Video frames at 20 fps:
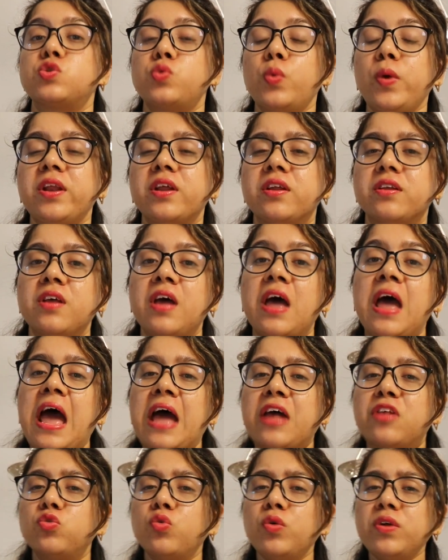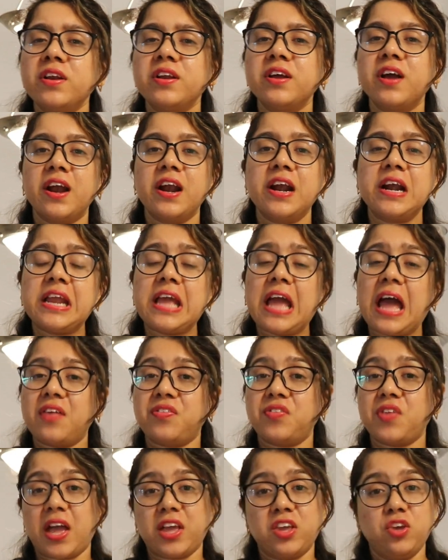Sweden. Sweden currently
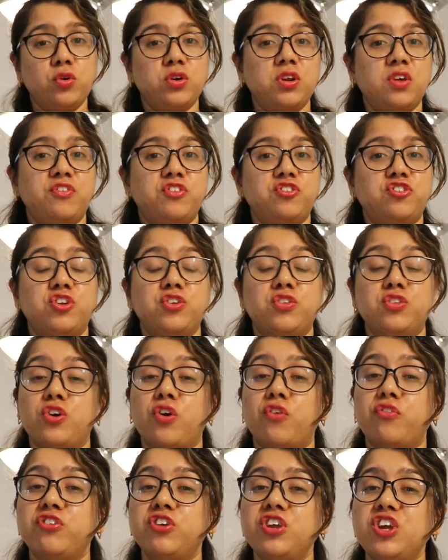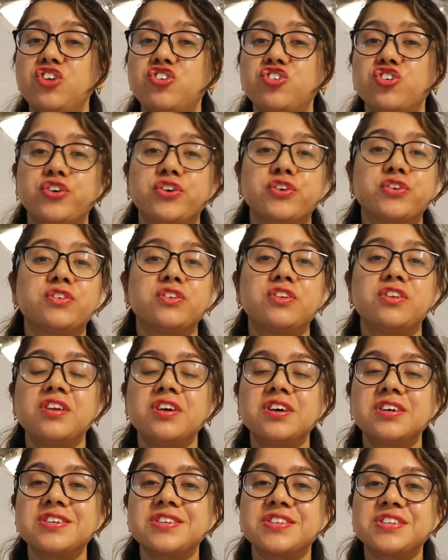has the acute deficiency of teachers,
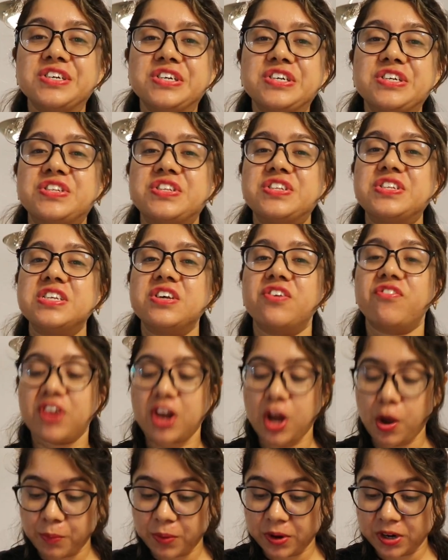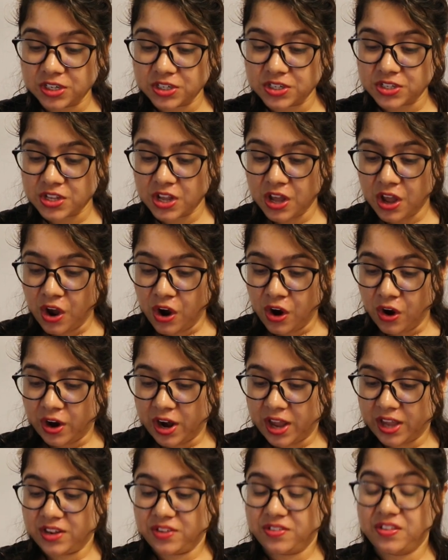nurses, developers, or
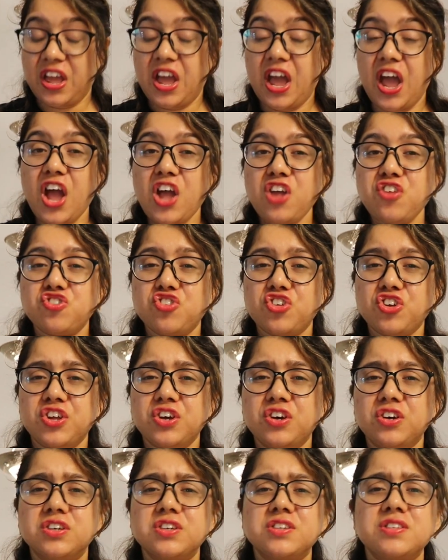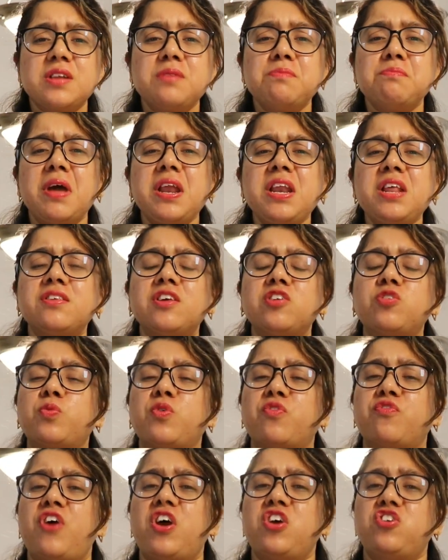I can say engineers, and many such
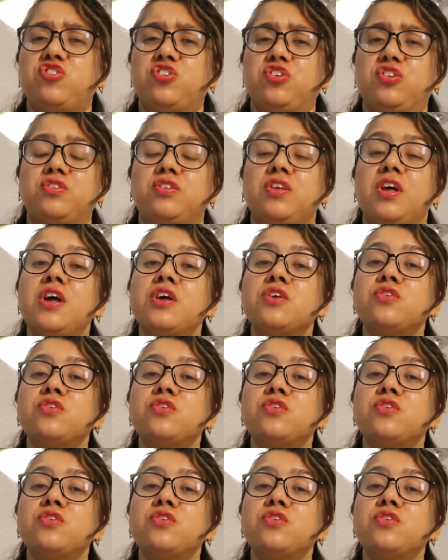professions.